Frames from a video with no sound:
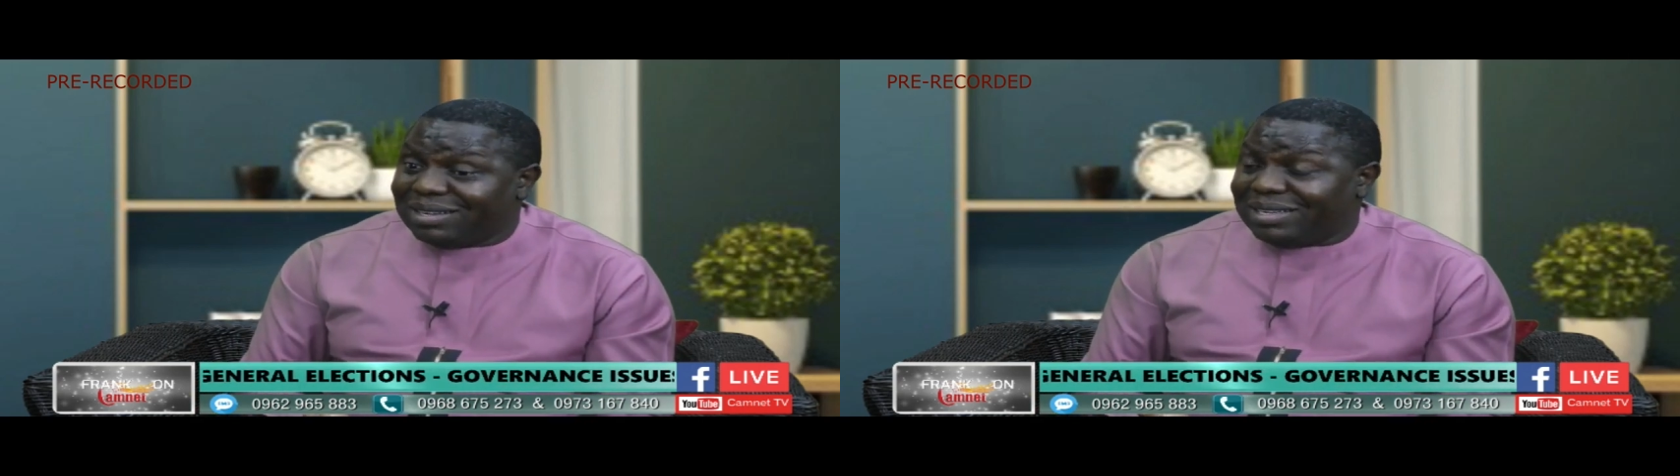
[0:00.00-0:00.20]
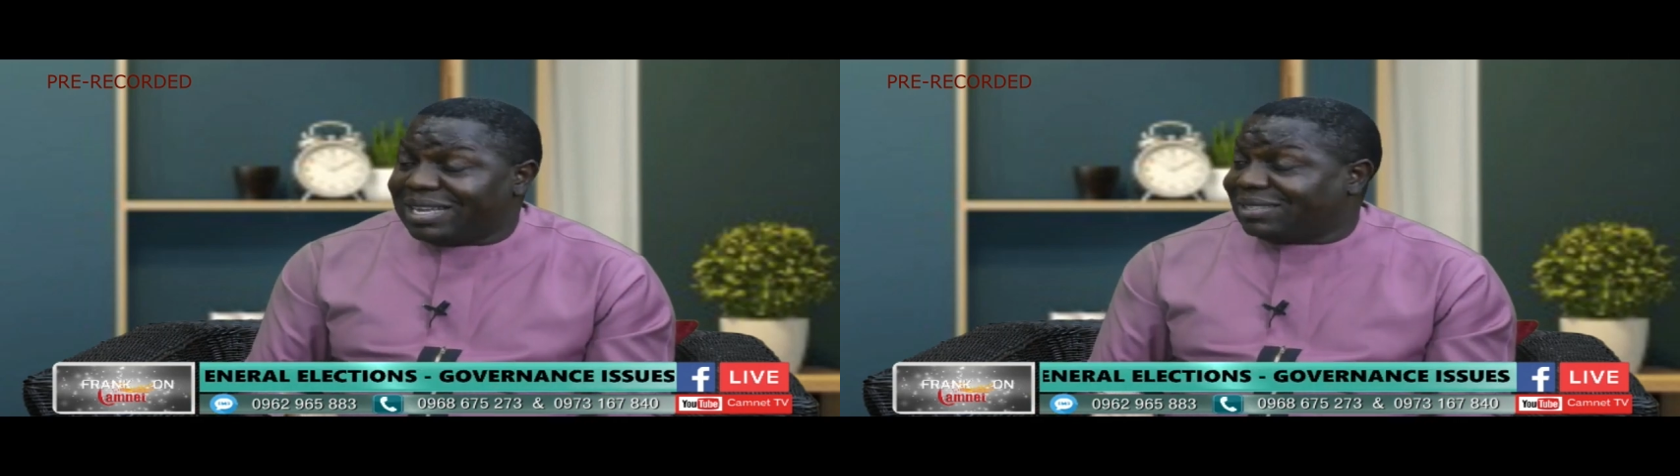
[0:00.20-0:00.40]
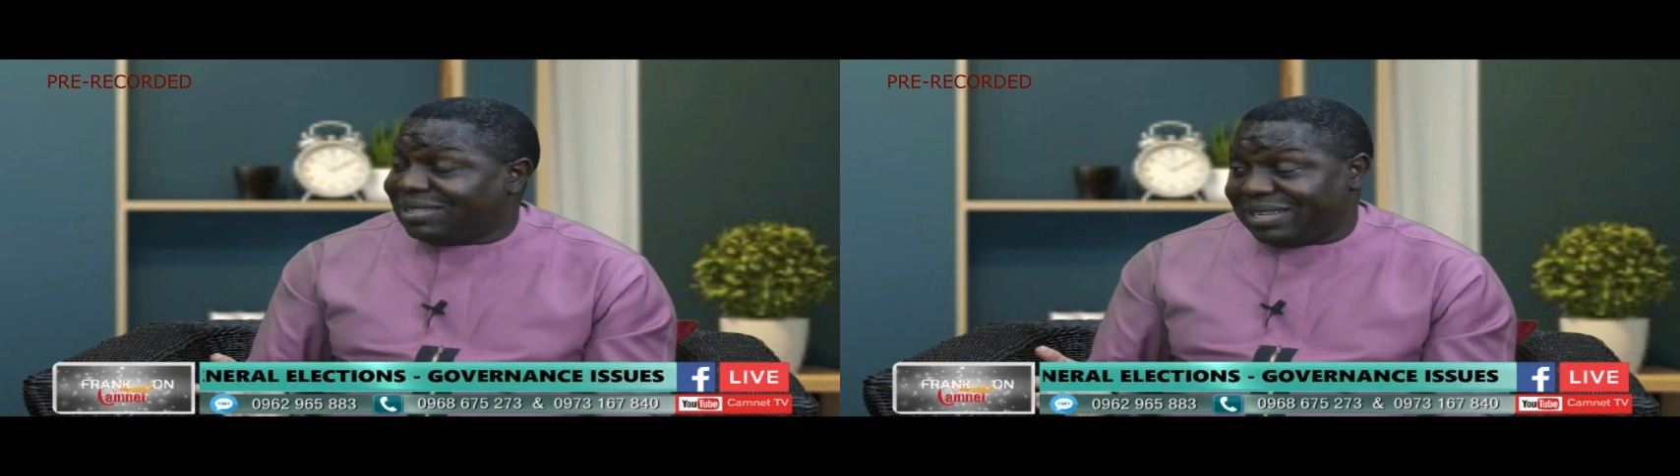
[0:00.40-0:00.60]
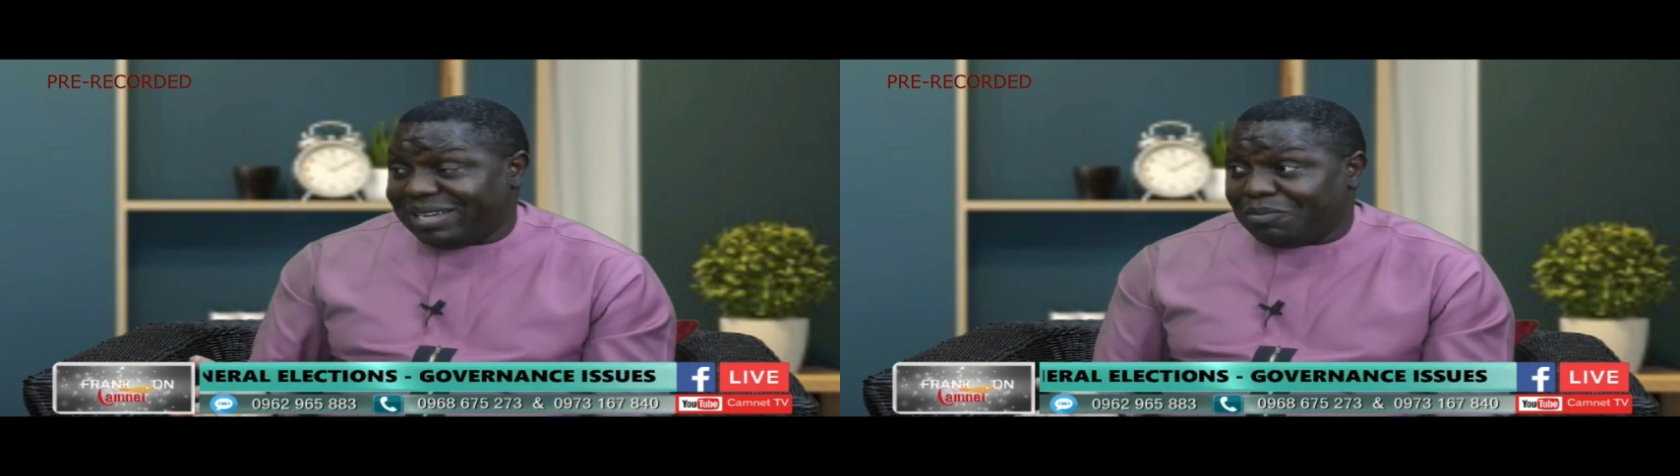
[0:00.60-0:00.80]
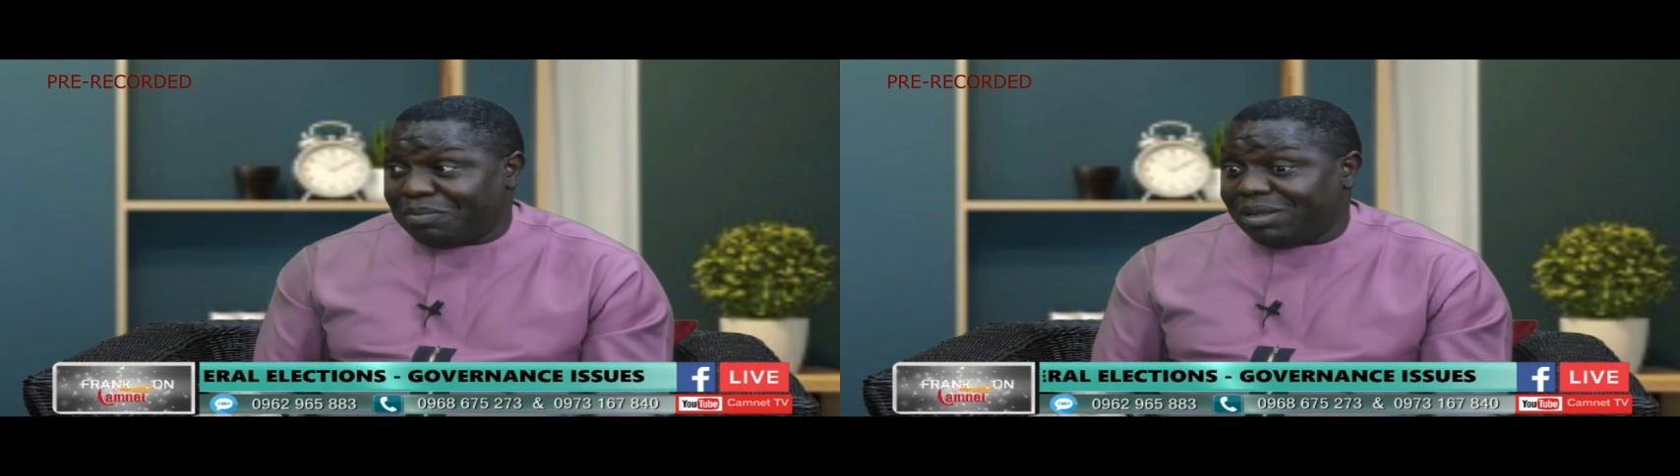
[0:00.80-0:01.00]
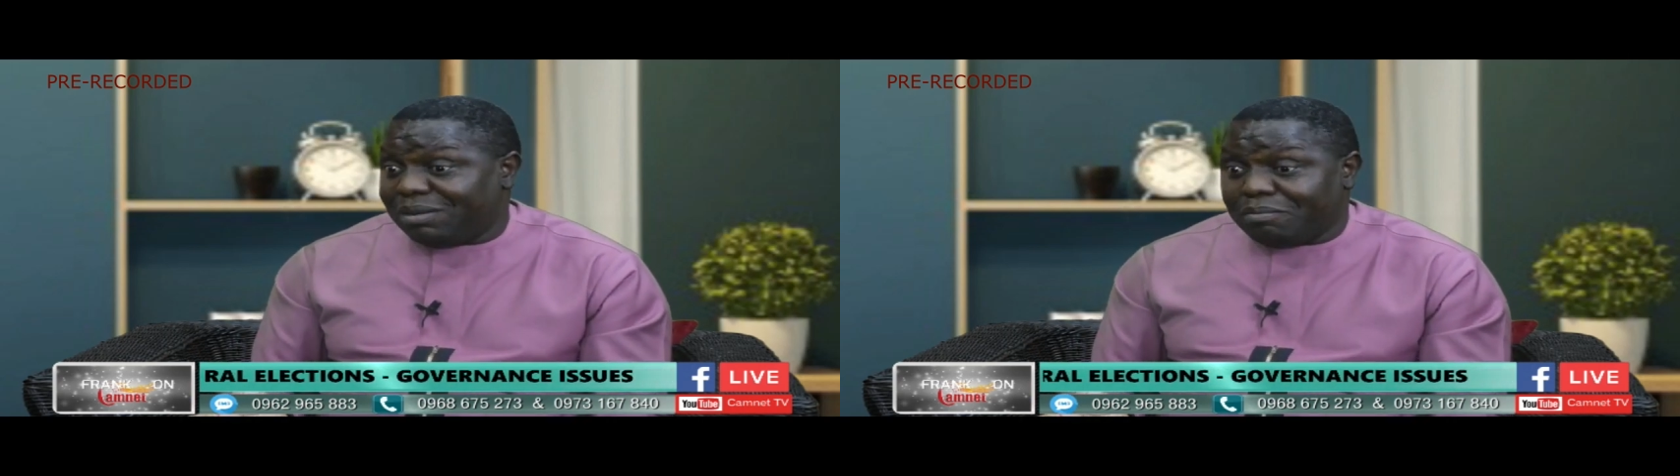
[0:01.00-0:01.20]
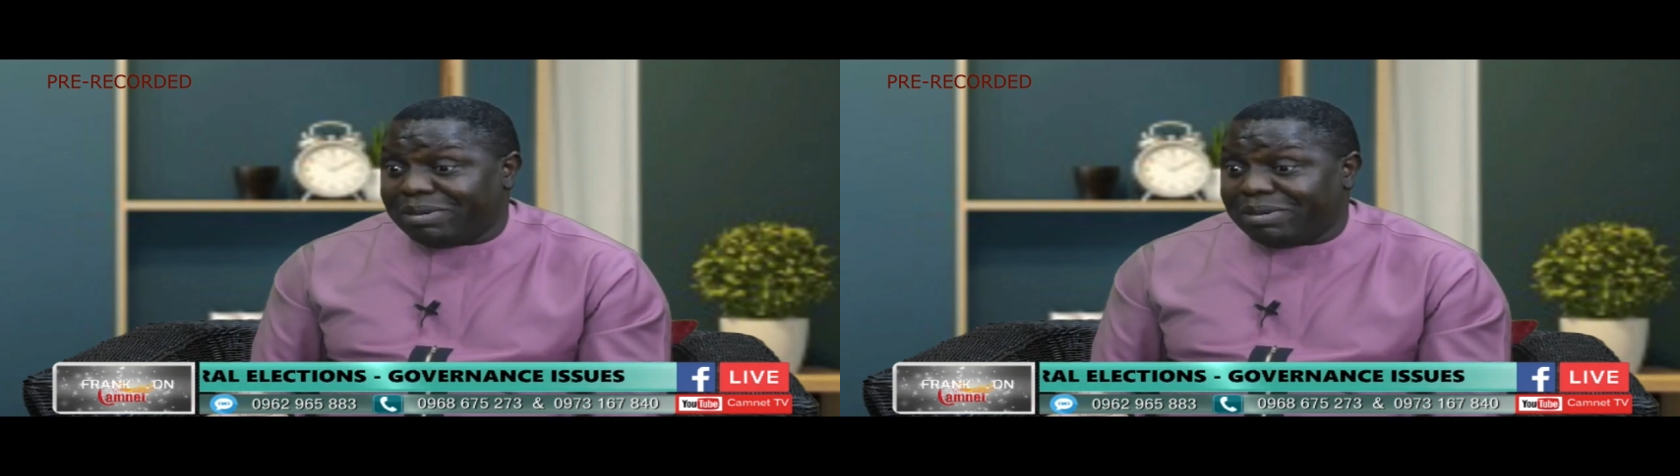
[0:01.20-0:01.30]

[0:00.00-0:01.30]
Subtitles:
it doesn't hate me.